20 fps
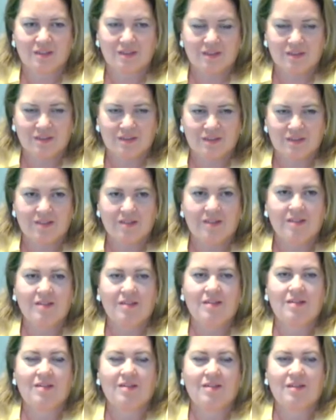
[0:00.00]

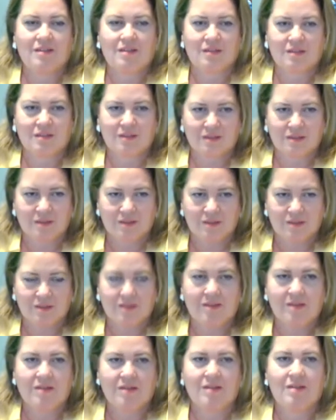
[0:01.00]

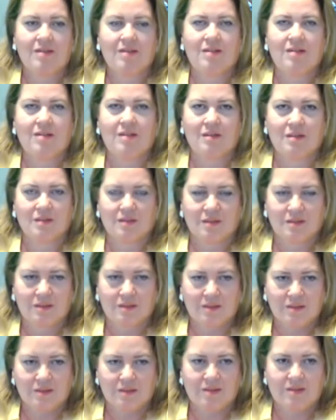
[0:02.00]

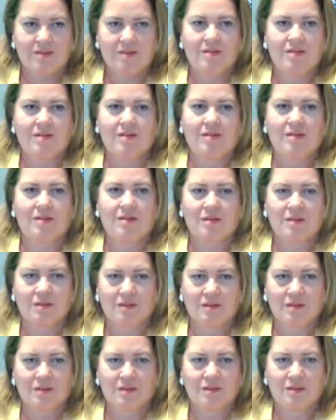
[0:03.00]

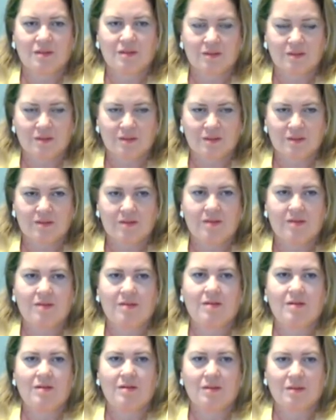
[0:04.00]

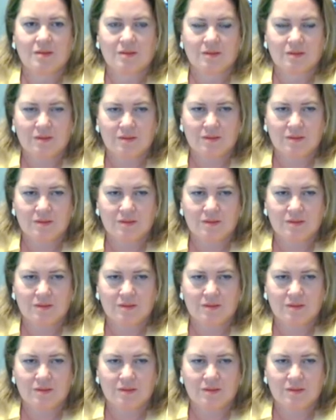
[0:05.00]
No words are spoken by the person on screen.